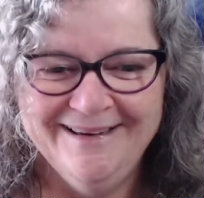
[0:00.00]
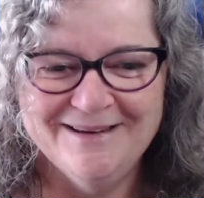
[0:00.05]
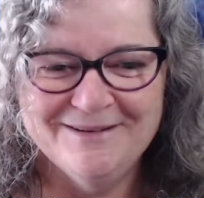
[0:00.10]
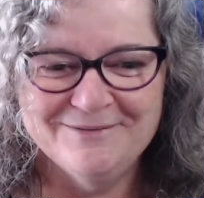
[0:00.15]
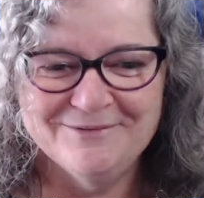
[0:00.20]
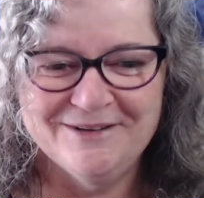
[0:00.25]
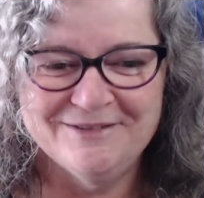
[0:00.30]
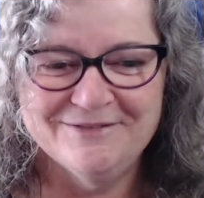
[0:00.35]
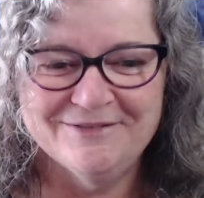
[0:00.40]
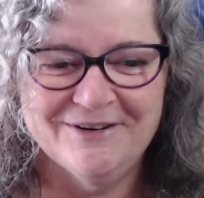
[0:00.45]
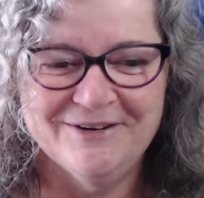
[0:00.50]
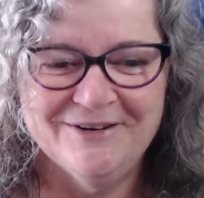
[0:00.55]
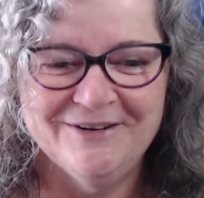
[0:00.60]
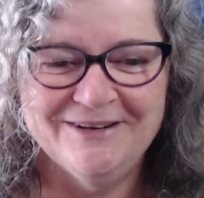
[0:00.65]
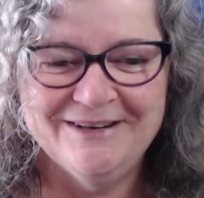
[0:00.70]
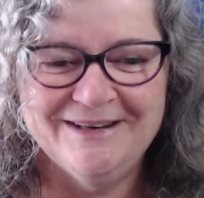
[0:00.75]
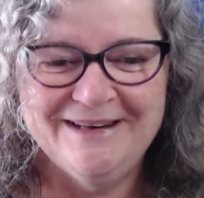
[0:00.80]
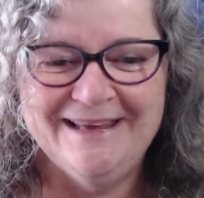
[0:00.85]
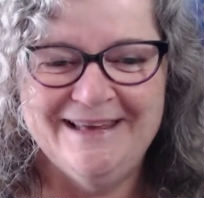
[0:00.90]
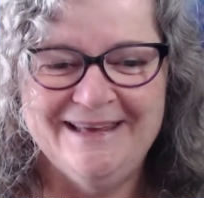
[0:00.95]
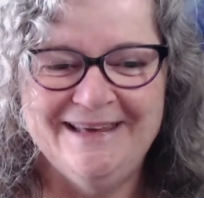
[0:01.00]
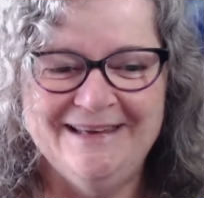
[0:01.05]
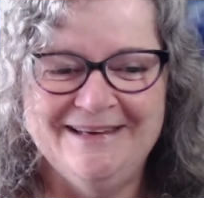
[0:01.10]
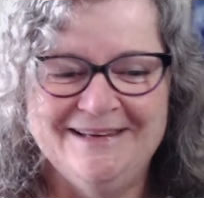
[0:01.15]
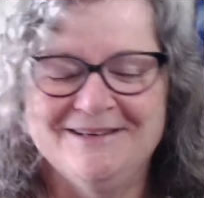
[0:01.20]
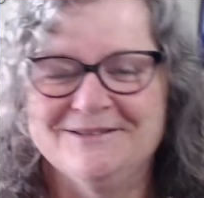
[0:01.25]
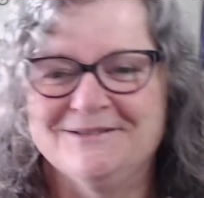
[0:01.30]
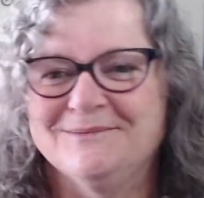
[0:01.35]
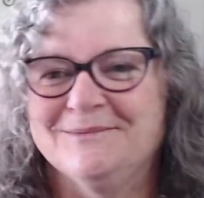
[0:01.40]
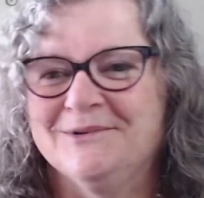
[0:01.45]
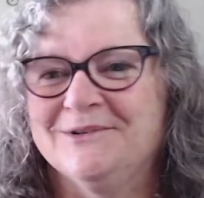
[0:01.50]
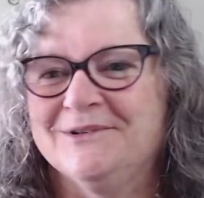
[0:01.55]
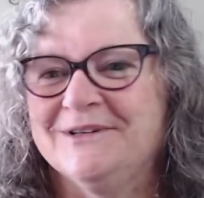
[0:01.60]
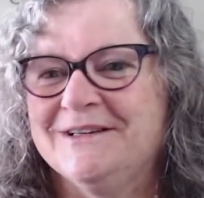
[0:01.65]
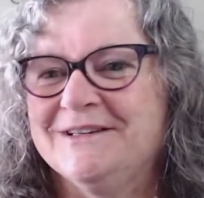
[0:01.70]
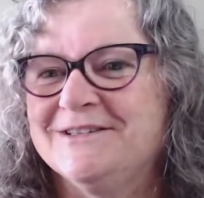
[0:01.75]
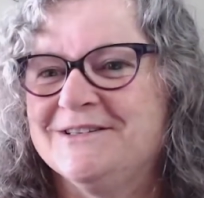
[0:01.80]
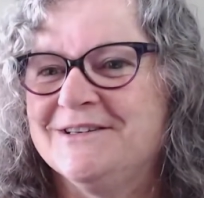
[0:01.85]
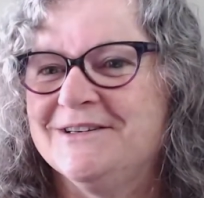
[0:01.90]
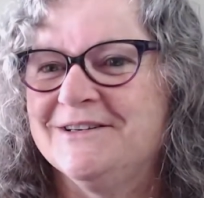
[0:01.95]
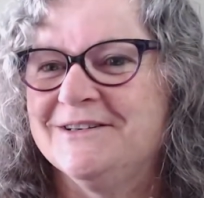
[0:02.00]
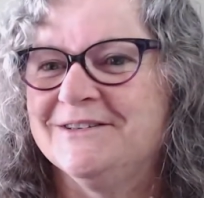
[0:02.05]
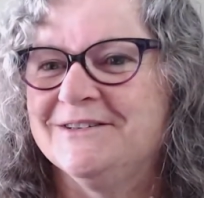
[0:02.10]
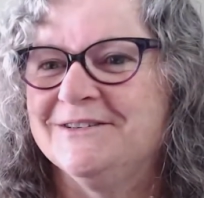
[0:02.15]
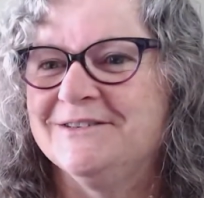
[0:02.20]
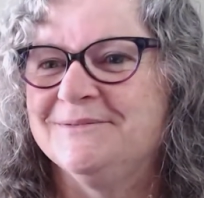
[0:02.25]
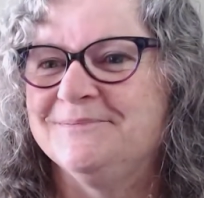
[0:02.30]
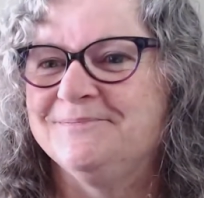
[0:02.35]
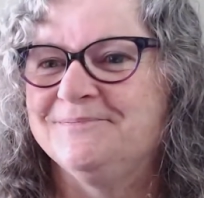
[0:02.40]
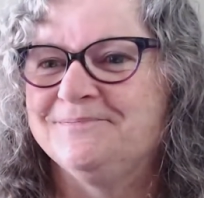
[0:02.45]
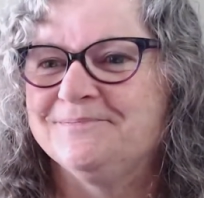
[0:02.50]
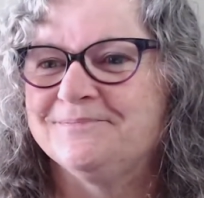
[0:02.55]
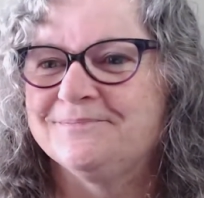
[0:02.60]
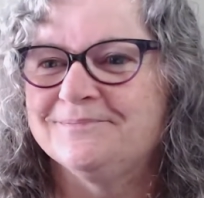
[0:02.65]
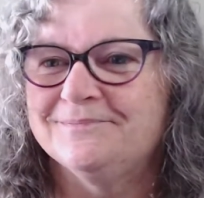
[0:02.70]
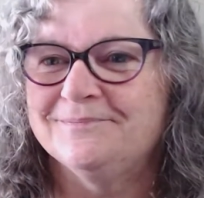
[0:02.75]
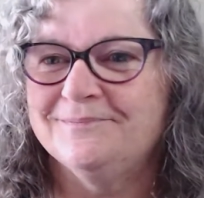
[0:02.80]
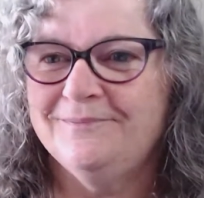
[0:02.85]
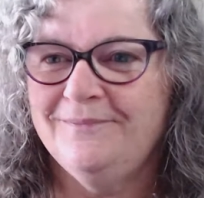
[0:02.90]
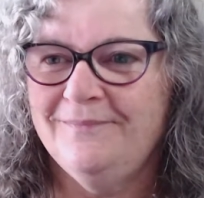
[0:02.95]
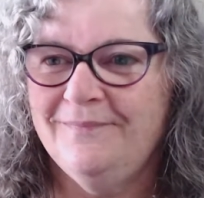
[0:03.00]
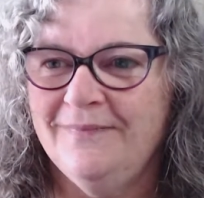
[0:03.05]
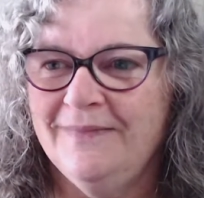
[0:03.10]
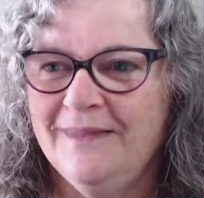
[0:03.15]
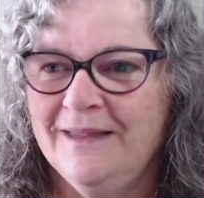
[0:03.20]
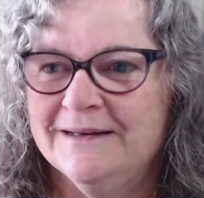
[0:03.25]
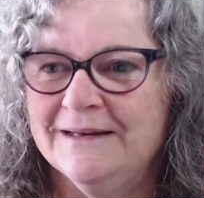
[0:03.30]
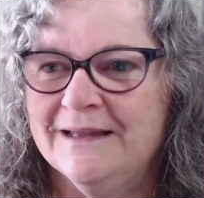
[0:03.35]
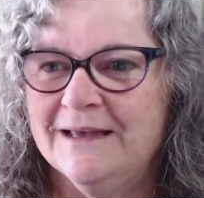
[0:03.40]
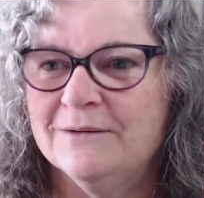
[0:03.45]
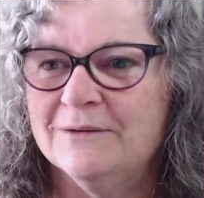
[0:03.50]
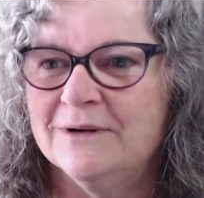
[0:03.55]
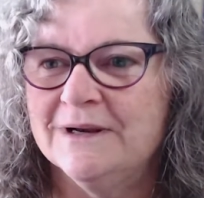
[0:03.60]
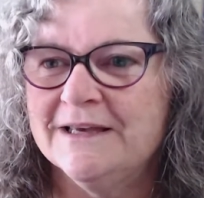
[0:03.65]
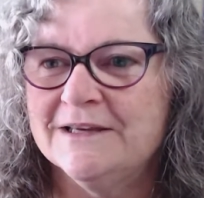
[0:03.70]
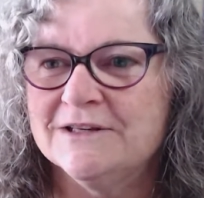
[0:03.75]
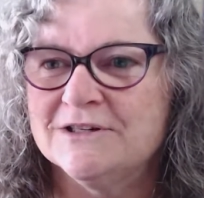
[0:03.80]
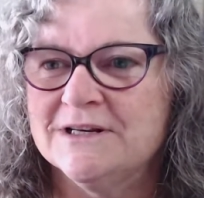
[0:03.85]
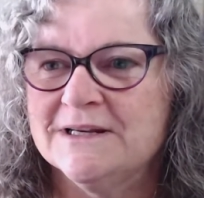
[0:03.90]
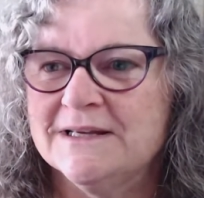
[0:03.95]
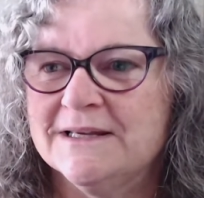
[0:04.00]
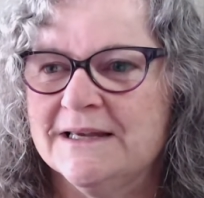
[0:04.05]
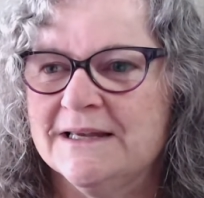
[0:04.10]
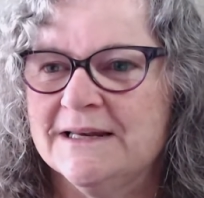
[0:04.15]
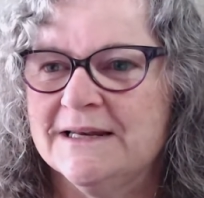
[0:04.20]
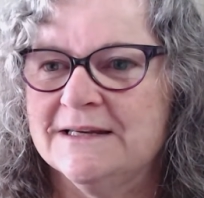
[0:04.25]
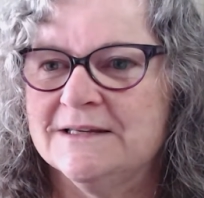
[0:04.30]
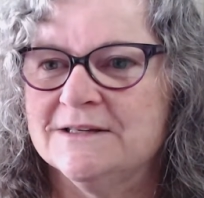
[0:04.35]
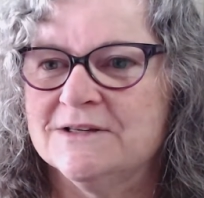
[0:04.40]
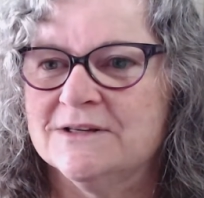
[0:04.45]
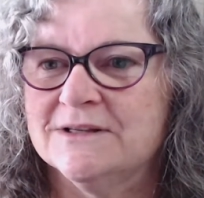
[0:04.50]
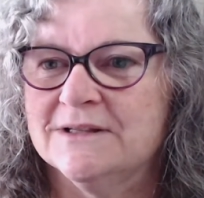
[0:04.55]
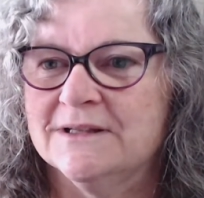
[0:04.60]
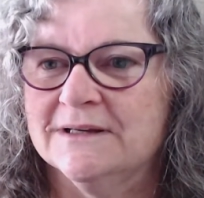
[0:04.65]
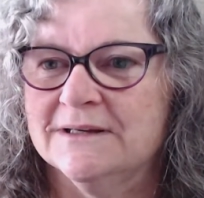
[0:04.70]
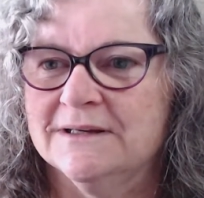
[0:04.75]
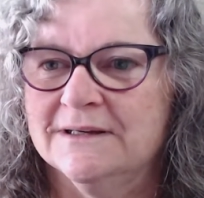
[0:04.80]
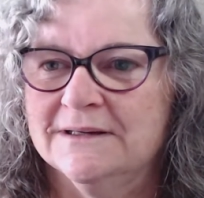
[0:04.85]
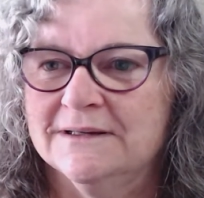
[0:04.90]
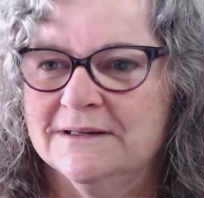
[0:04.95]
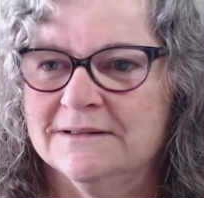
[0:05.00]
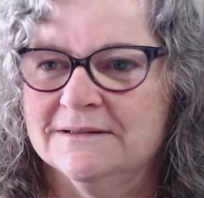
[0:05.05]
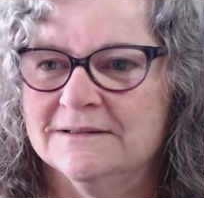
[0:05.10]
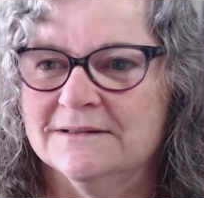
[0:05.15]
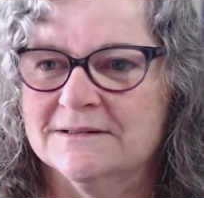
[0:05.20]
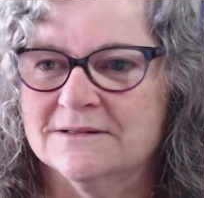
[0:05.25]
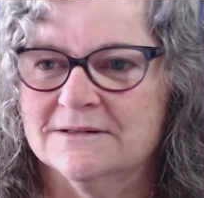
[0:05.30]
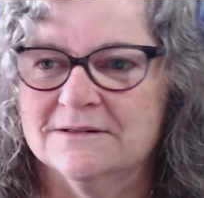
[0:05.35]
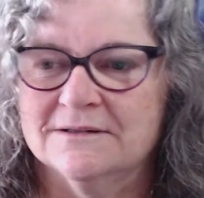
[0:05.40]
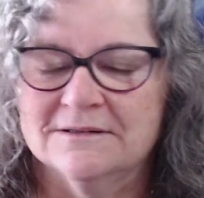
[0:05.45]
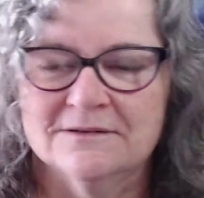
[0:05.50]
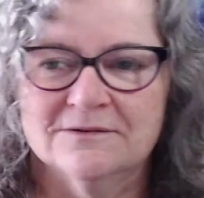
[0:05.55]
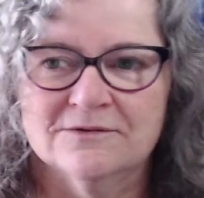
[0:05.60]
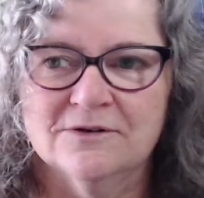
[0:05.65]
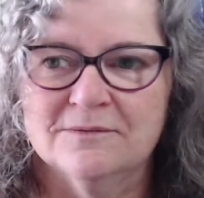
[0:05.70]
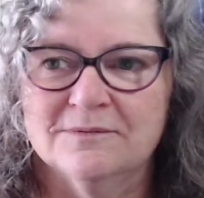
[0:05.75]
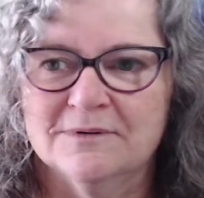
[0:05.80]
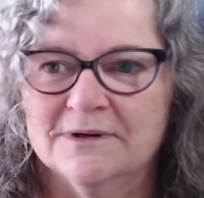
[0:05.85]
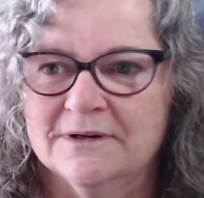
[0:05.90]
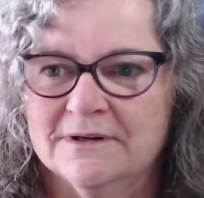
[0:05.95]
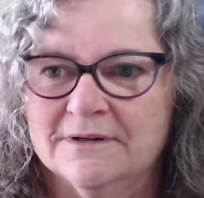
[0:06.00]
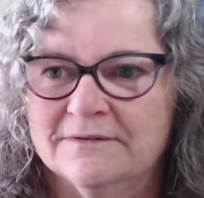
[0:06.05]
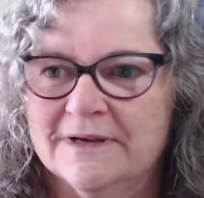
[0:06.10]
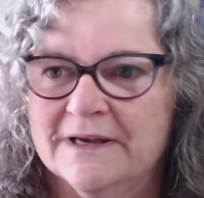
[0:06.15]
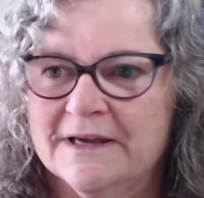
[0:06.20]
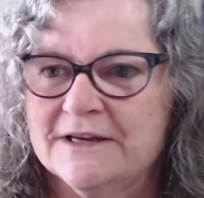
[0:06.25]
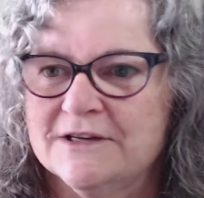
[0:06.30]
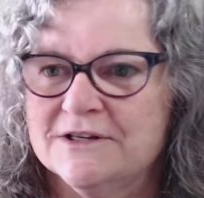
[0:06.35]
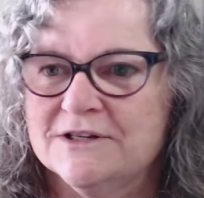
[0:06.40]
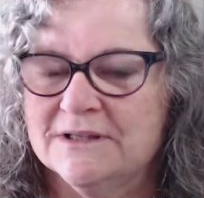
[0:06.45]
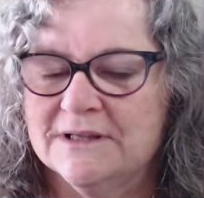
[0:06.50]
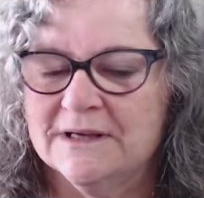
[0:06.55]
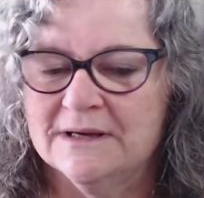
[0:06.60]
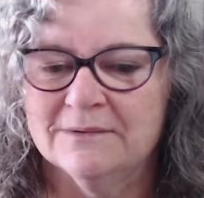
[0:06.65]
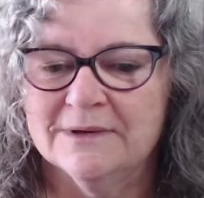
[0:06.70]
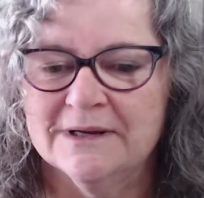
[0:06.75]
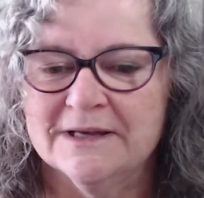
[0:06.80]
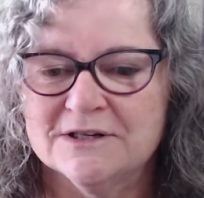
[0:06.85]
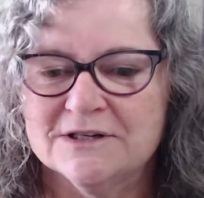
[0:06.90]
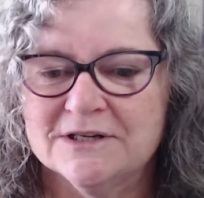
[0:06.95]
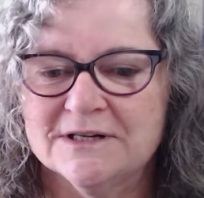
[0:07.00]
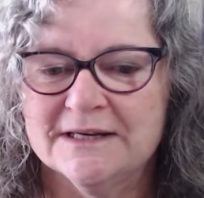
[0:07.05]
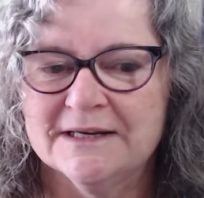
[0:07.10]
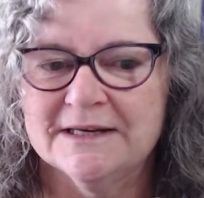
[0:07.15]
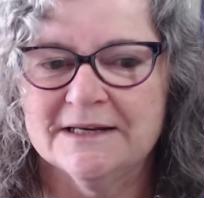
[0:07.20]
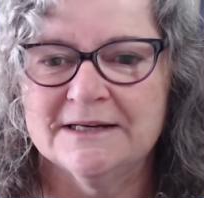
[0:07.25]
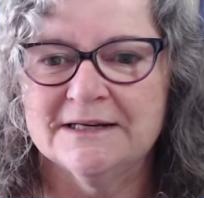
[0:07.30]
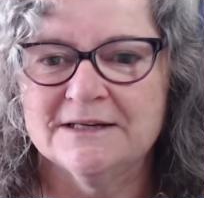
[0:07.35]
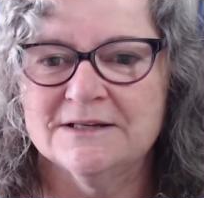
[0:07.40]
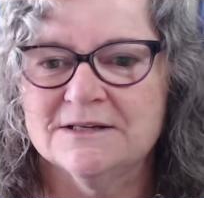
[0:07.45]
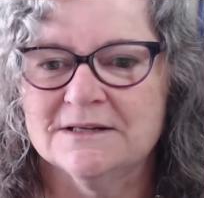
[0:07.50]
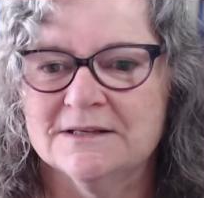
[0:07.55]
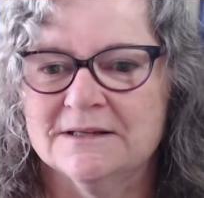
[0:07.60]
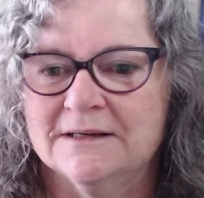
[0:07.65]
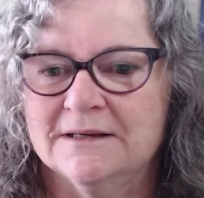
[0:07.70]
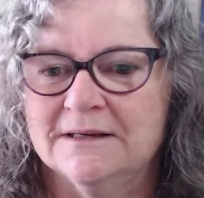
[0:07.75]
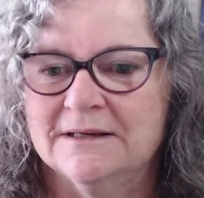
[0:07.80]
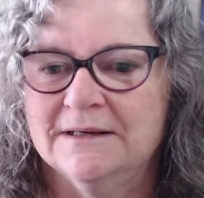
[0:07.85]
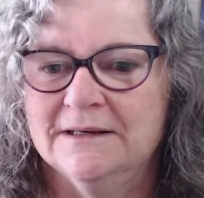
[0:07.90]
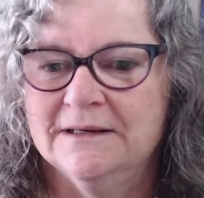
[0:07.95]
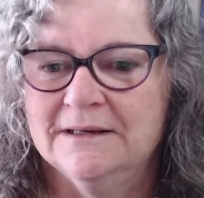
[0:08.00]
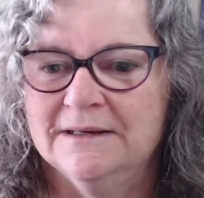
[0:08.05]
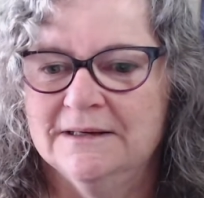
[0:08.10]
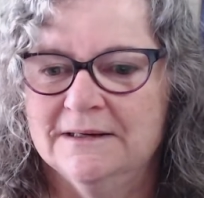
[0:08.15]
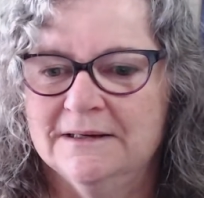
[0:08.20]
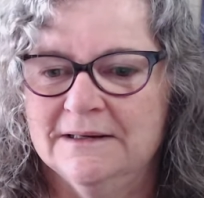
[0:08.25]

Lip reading: And we've got Nikki. Good morning to you. Now I'll actually get into the, just got to drop a notification there. We'll actually get into the